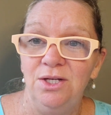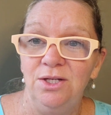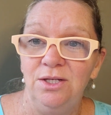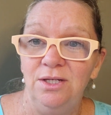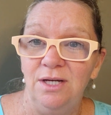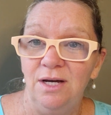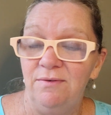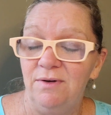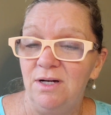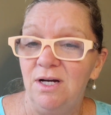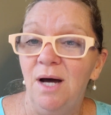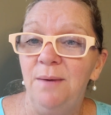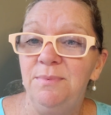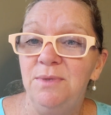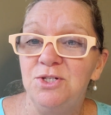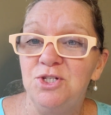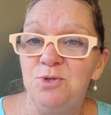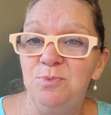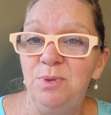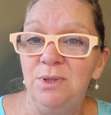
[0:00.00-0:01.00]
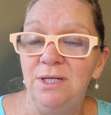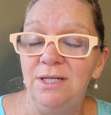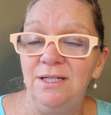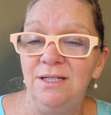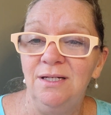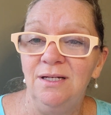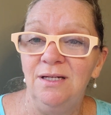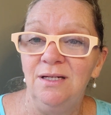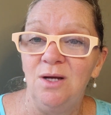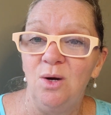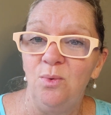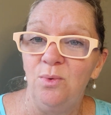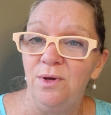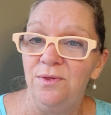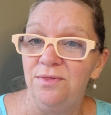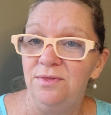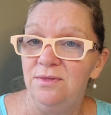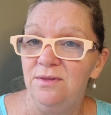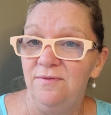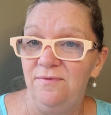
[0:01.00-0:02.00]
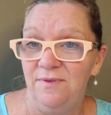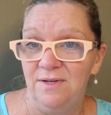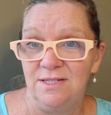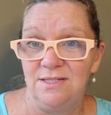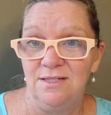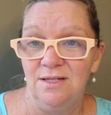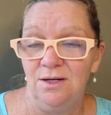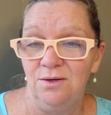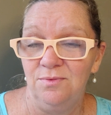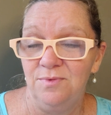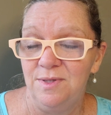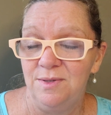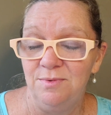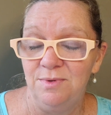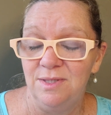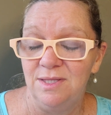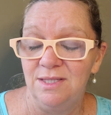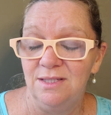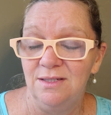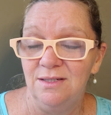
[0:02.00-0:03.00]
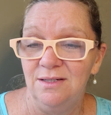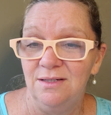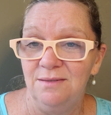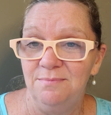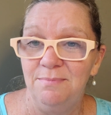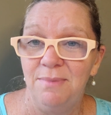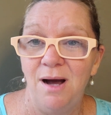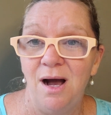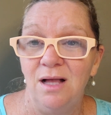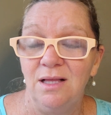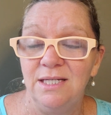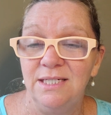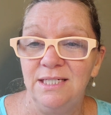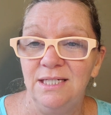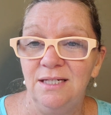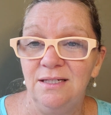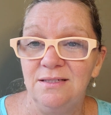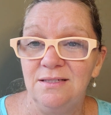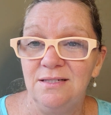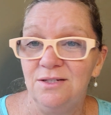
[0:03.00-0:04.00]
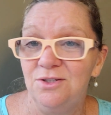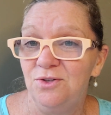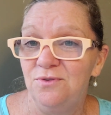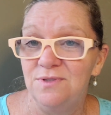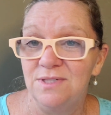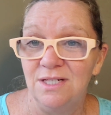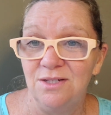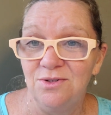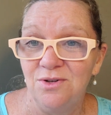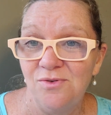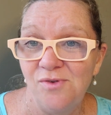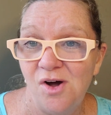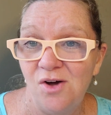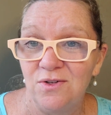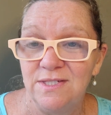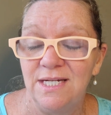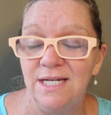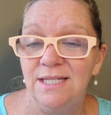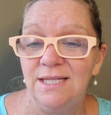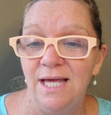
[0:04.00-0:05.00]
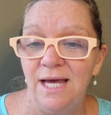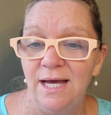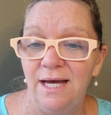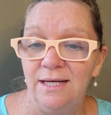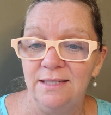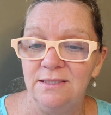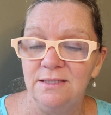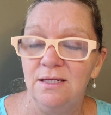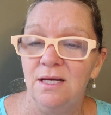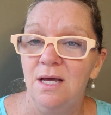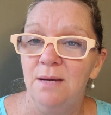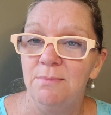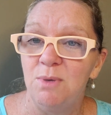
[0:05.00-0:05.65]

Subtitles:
You have a cup that you put it in with the with the Polydent. You've all seen that.